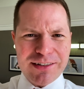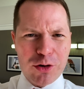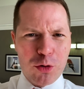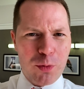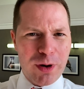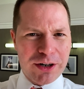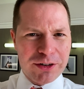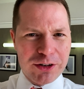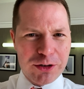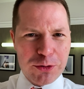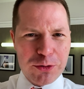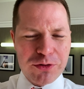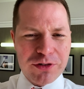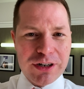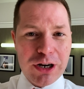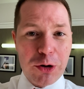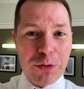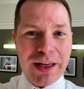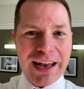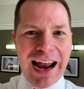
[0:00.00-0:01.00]
So win or lose,
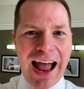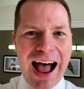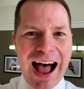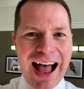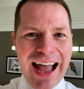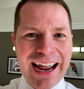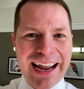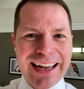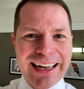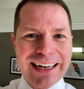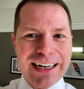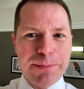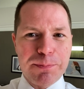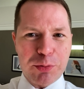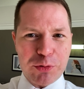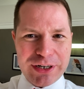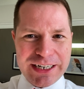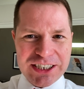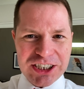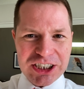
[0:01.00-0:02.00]
know that I
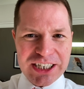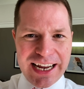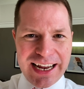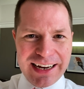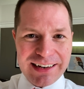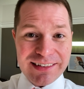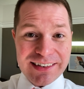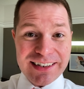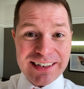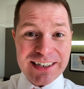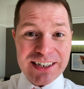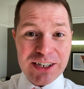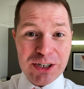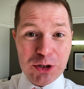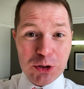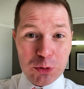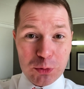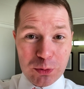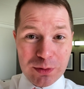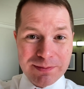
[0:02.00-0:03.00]
appreciate
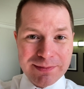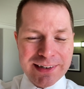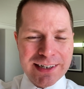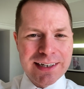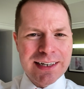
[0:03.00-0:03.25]
you.